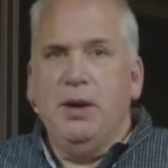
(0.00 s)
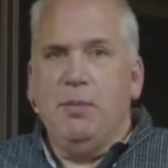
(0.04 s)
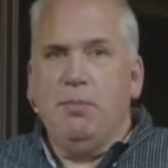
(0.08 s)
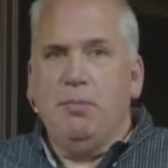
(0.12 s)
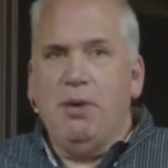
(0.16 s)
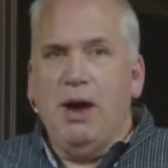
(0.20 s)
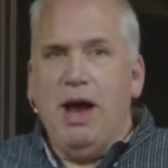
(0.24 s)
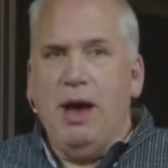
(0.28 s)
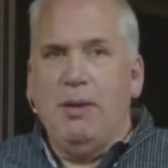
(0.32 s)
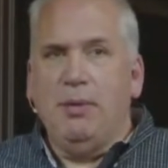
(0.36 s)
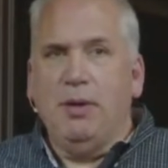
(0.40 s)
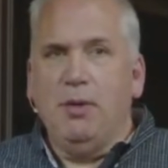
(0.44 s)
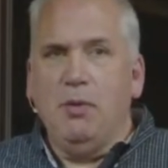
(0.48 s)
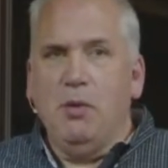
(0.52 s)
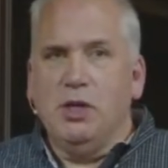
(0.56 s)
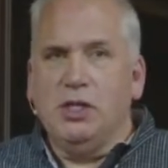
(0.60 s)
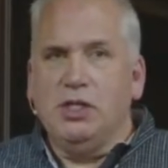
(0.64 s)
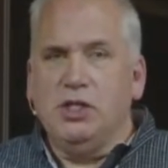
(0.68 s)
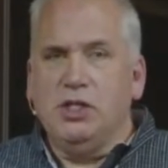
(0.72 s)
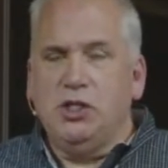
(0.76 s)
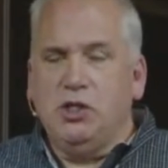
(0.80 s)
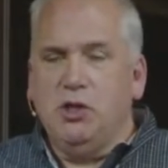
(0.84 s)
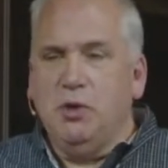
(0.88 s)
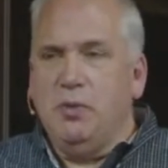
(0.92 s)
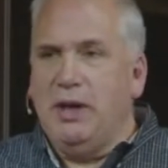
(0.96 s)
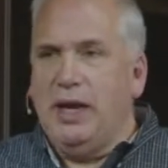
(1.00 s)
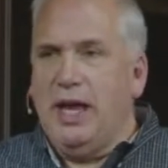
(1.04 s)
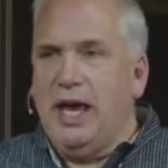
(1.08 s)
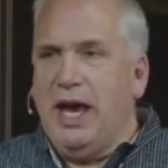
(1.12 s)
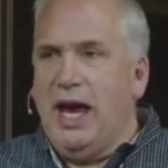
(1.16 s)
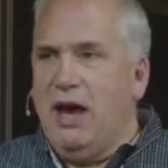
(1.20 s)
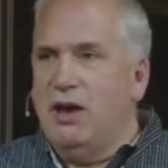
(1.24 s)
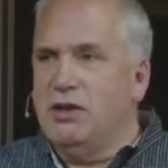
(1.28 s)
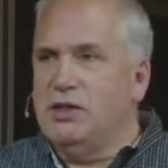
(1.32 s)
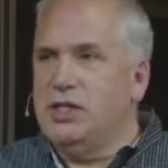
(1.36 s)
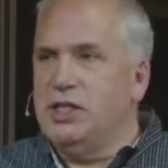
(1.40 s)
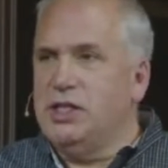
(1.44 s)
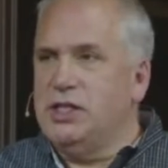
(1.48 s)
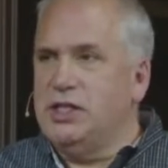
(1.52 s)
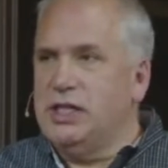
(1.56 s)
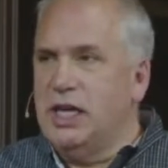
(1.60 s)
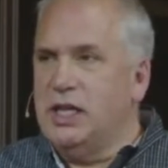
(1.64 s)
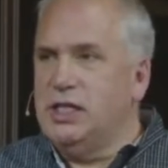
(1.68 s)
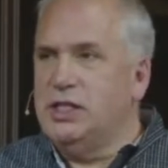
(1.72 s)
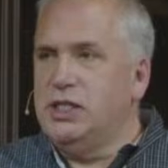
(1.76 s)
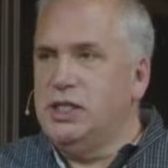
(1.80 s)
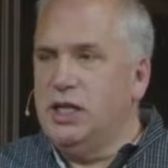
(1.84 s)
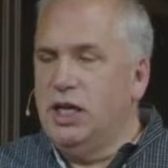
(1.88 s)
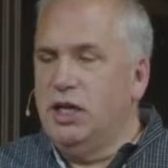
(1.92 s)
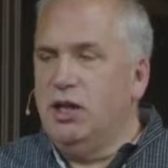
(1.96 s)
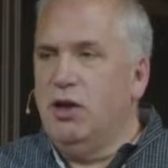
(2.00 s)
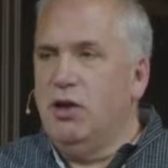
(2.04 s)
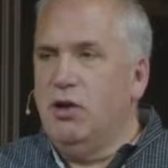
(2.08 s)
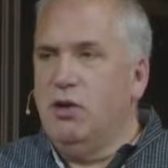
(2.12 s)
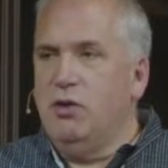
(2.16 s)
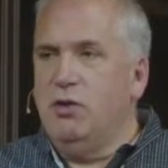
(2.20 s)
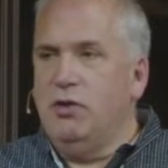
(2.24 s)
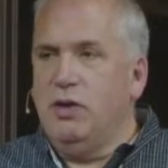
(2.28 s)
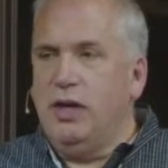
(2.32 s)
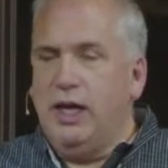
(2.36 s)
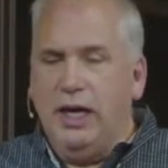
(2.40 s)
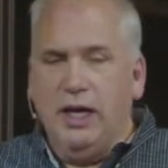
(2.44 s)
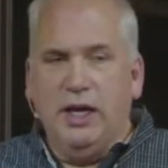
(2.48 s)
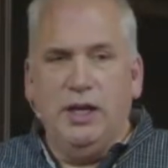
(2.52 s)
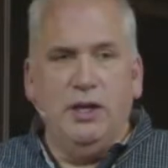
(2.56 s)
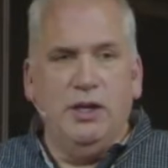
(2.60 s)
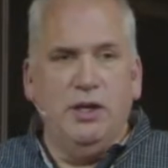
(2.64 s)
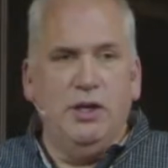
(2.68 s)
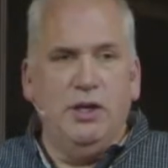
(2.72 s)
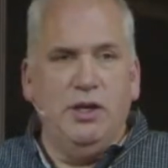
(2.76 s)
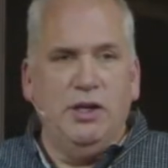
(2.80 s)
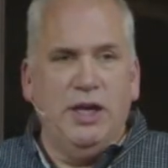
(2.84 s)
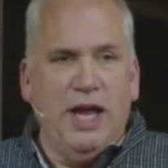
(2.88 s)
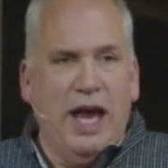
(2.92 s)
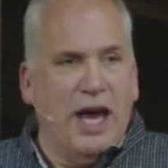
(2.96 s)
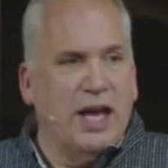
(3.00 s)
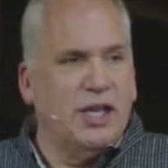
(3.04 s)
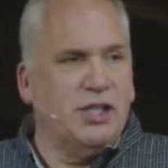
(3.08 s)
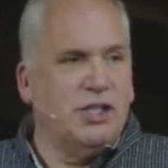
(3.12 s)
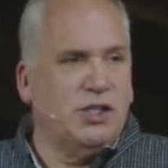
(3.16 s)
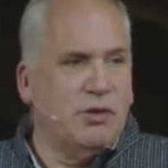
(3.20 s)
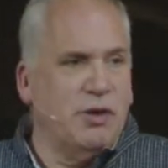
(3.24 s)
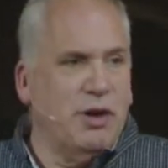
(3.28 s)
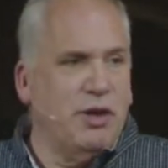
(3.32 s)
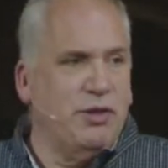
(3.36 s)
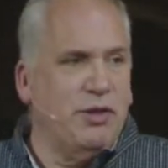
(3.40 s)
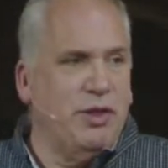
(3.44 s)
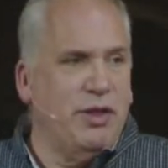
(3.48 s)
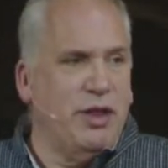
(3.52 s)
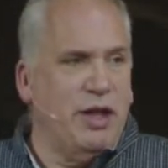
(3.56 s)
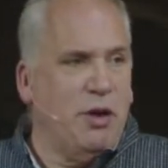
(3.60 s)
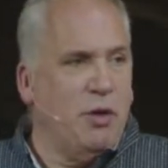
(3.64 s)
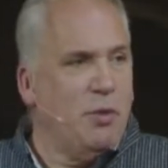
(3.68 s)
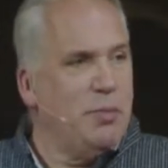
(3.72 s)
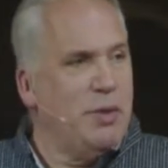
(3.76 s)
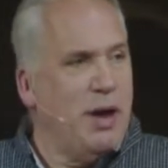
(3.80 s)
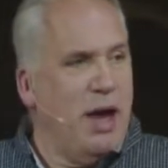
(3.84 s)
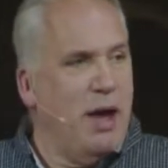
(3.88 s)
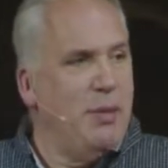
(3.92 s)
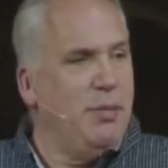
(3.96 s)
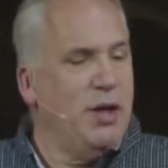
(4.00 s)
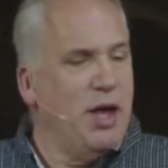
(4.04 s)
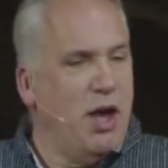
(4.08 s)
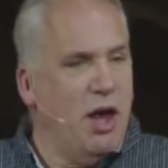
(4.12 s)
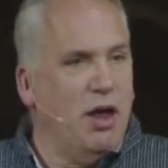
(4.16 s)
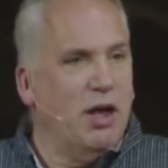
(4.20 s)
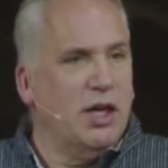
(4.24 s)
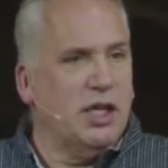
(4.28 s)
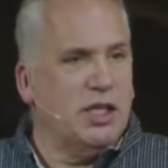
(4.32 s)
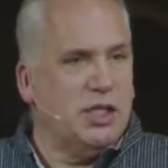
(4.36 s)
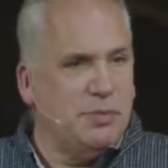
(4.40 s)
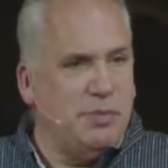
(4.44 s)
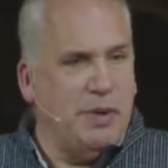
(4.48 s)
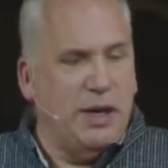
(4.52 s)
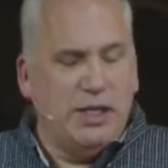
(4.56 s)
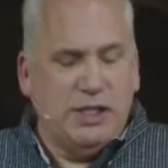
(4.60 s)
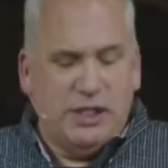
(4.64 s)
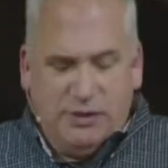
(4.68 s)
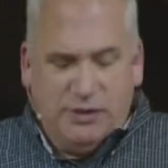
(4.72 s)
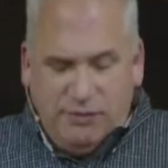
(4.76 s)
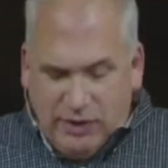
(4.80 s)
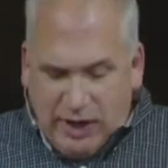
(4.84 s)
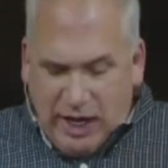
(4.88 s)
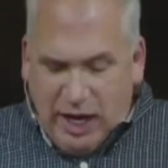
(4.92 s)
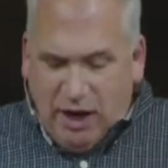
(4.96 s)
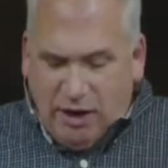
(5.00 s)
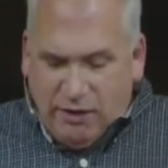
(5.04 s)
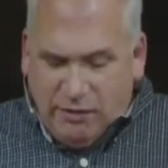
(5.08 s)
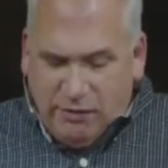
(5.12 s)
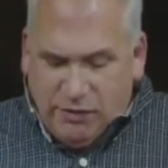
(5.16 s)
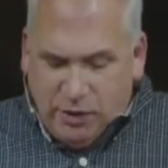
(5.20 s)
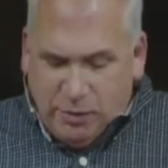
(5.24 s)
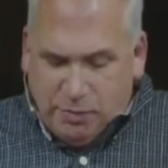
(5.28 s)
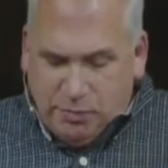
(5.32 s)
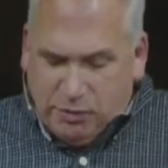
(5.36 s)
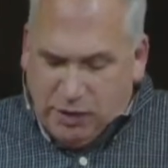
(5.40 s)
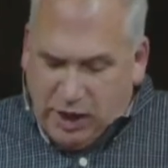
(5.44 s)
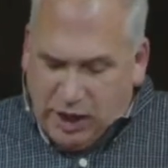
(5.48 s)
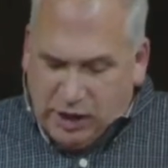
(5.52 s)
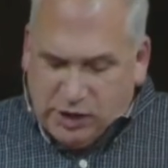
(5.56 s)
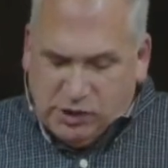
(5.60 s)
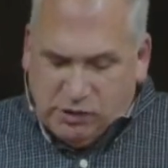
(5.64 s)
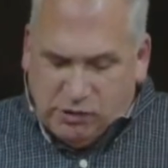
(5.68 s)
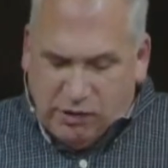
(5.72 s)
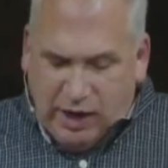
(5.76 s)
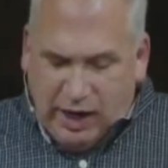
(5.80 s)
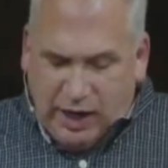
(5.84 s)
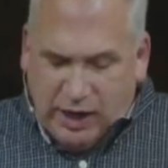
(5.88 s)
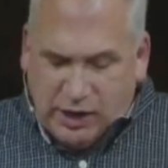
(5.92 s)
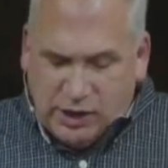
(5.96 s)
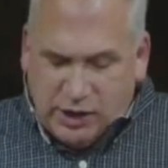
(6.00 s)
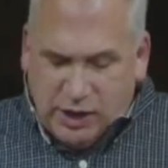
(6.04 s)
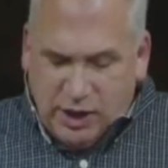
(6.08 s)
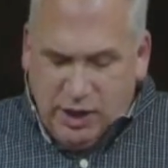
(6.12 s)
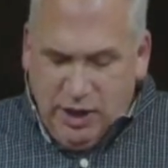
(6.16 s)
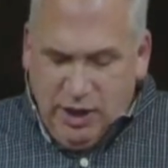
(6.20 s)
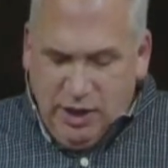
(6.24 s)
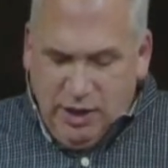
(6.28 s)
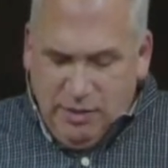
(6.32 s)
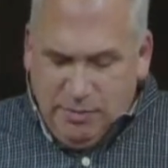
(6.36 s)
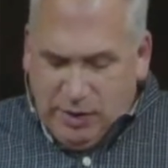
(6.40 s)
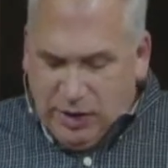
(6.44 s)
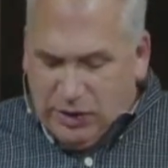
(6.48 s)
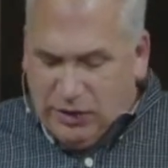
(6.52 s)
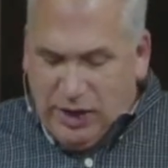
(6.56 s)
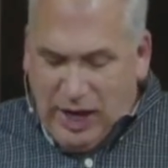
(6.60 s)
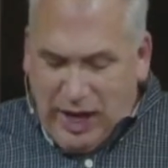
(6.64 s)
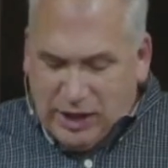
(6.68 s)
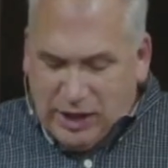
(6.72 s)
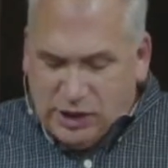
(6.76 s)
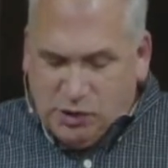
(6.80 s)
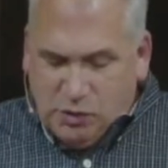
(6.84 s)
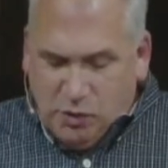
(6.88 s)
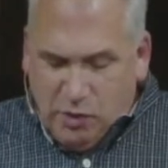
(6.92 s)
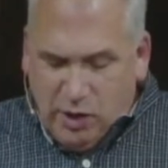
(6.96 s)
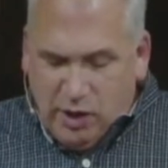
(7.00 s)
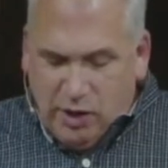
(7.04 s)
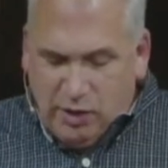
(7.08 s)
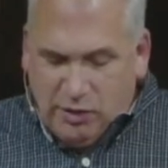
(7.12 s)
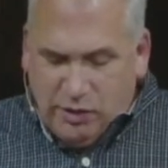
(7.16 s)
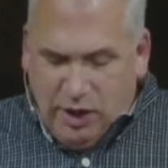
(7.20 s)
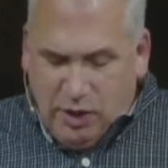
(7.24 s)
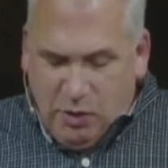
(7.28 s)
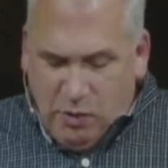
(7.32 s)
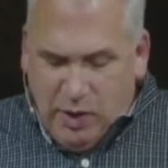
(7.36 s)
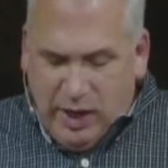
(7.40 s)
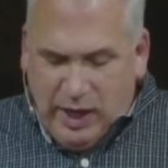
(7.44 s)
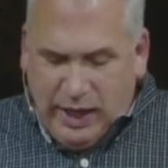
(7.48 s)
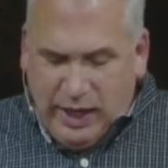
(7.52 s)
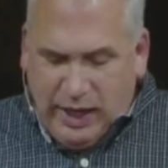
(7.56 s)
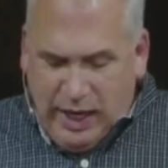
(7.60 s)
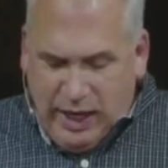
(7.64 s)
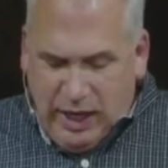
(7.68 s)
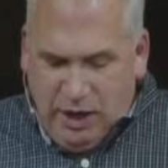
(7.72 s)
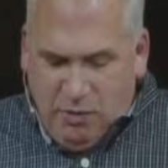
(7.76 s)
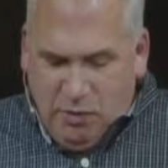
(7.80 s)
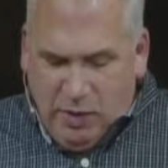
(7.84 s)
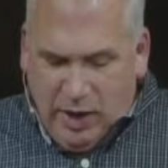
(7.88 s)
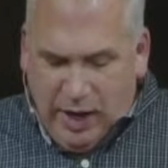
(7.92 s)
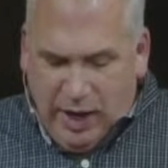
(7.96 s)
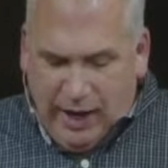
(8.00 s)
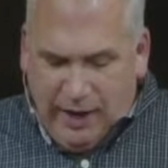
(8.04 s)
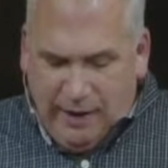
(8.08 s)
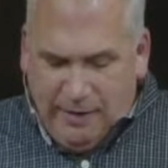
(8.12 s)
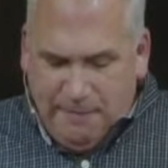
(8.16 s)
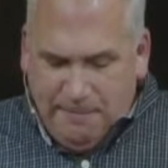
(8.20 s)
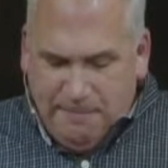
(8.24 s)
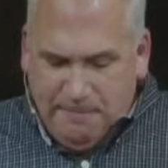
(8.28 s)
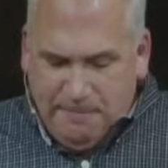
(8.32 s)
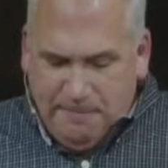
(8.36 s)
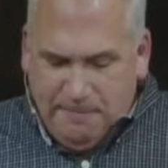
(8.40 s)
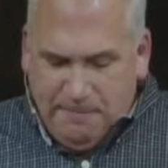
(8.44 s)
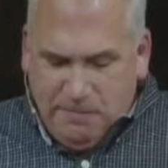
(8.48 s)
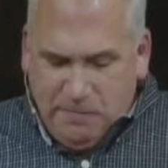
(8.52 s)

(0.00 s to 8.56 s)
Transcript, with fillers: there probably wasn't too many houses on Zillow in Nazareth, and they were probably all expensive and out of their price range. But that's where they went anyway.